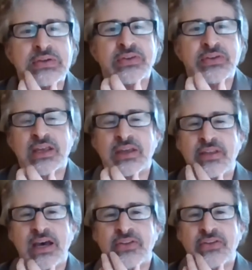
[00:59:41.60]
So like in
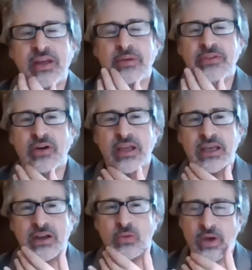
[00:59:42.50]
that sense, so like
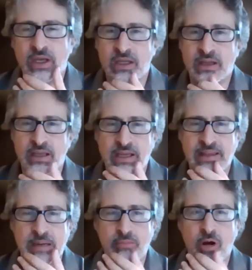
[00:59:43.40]
in a way, like
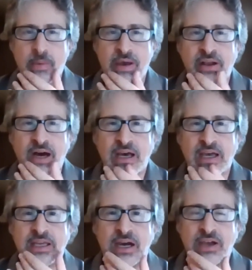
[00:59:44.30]
in that moment,
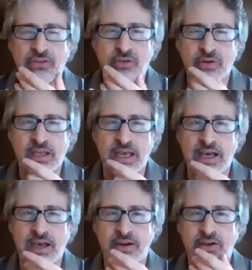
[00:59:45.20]
I certainly
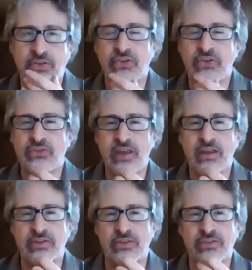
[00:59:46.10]
had a
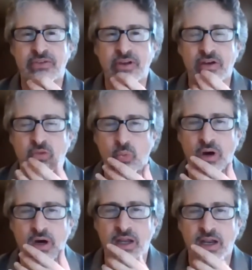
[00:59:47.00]
sense of
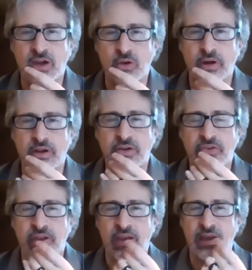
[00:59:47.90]
what I wanted to
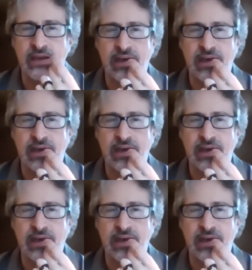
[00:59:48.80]
say.